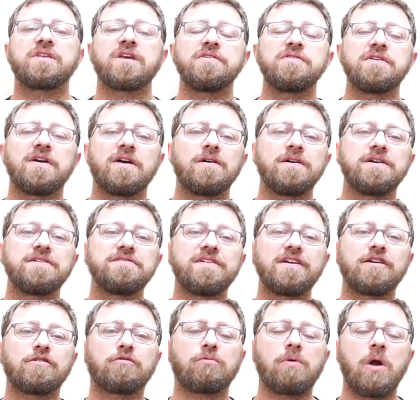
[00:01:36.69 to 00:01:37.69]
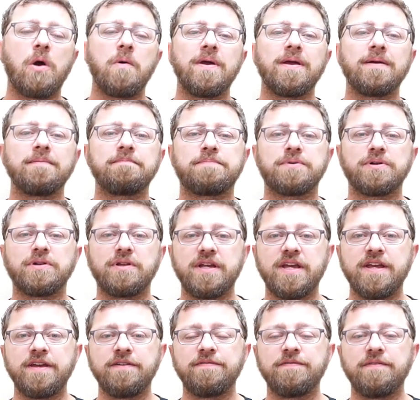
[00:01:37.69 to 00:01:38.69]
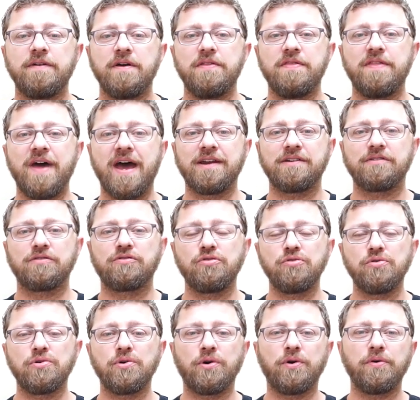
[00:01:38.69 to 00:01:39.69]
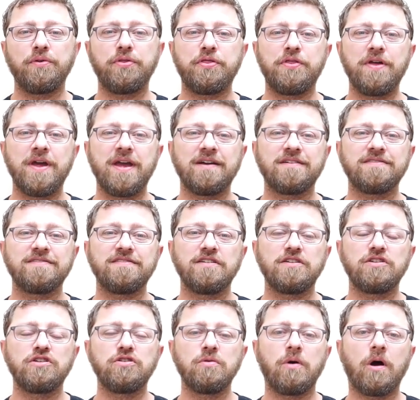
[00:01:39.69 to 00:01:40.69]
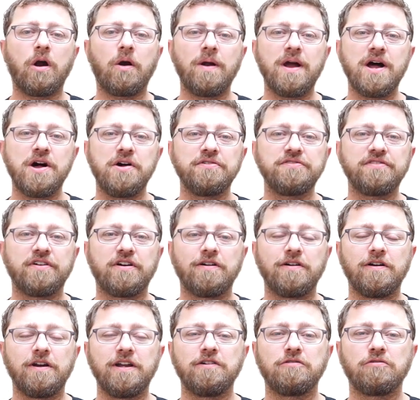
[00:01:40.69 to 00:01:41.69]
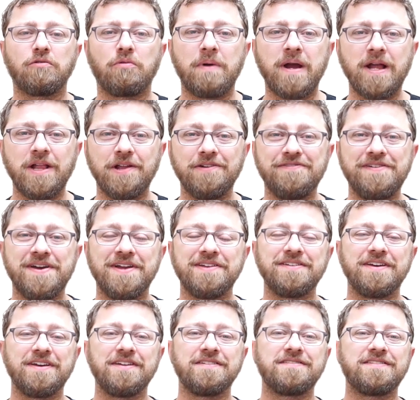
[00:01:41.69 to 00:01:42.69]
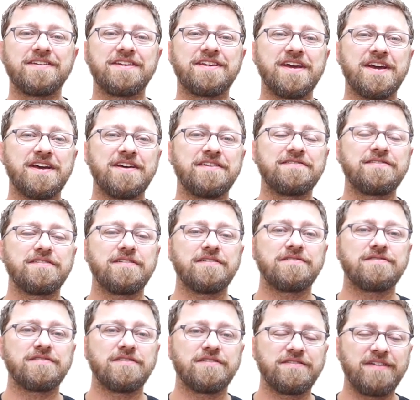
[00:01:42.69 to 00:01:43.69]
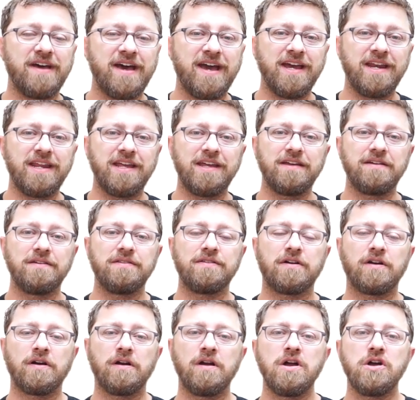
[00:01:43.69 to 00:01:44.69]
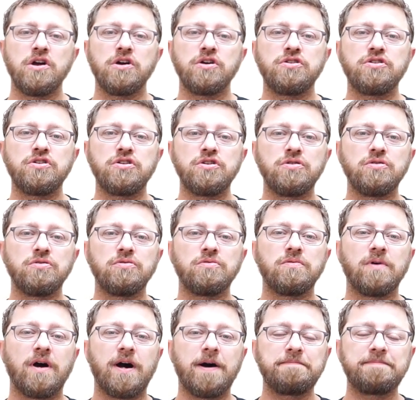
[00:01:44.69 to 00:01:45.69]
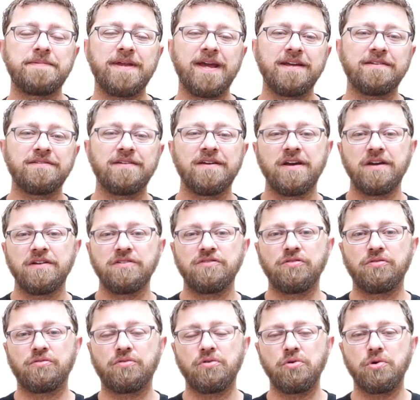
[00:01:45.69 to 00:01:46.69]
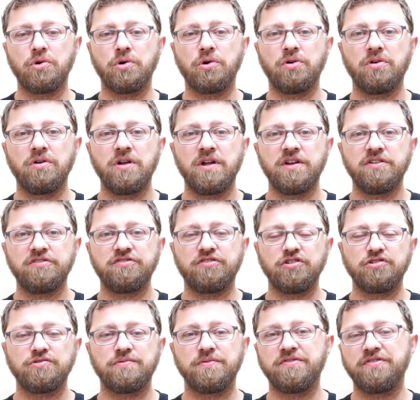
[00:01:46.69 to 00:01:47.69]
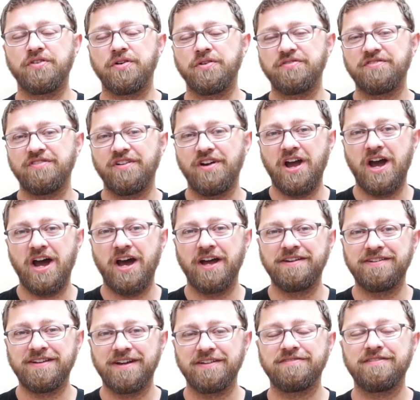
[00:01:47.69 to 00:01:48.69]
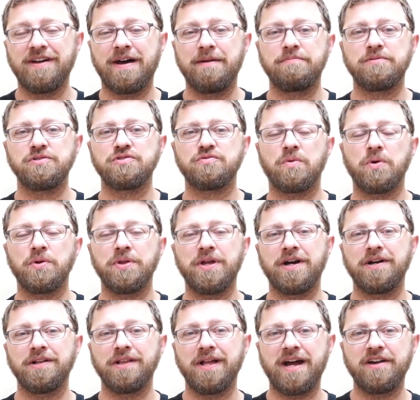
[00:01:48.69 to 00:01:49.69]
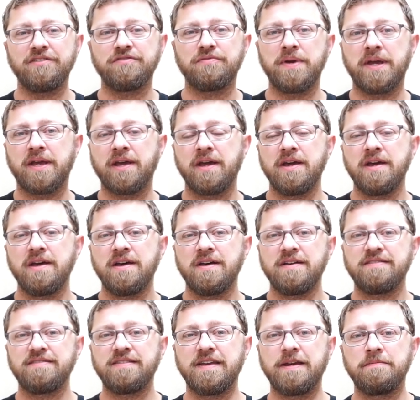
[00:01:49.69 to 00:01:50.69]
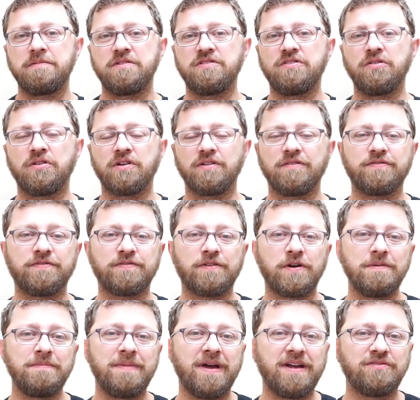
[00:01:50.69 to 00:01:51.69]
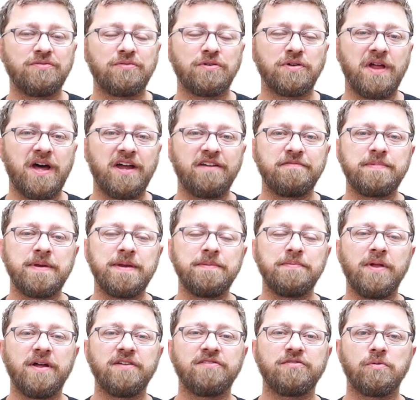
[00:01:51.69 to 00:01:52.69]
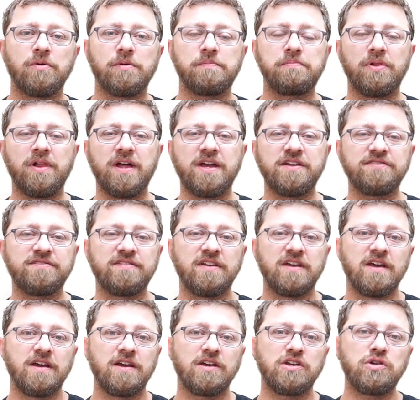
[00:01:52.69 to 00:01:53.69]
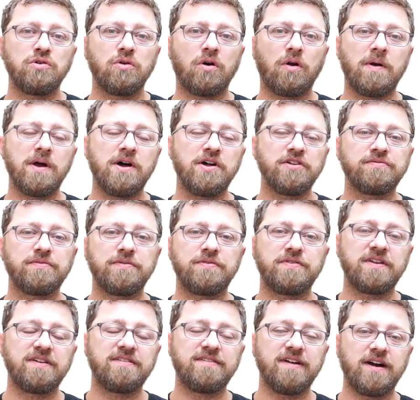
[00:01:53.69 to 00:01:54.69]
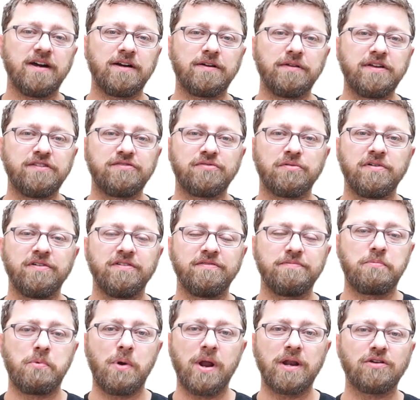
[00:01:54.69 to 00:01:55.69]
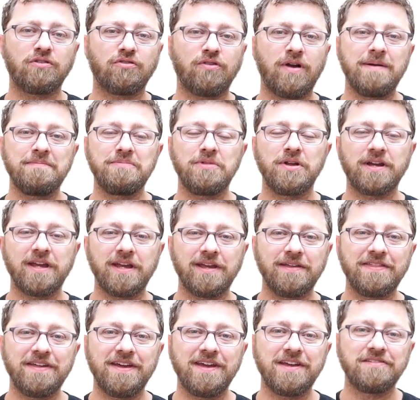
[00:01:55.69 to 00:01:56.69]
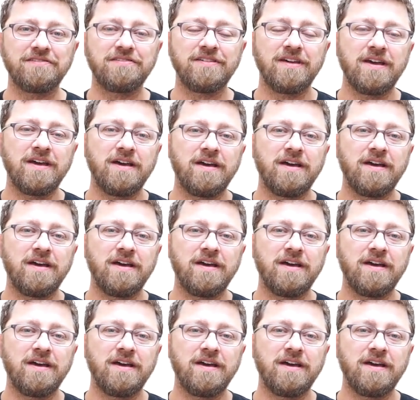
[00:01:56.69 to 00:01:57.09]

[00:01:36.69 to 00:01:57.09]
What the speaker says: There is a growing belief that Google thinks URLs are irrelevant in today's society. Their new update to Google search results on desktop, which rolled out last week, seemed to confirm that to a lot of people as it replaced URLs with these ugly sort of breadcrumb looking things.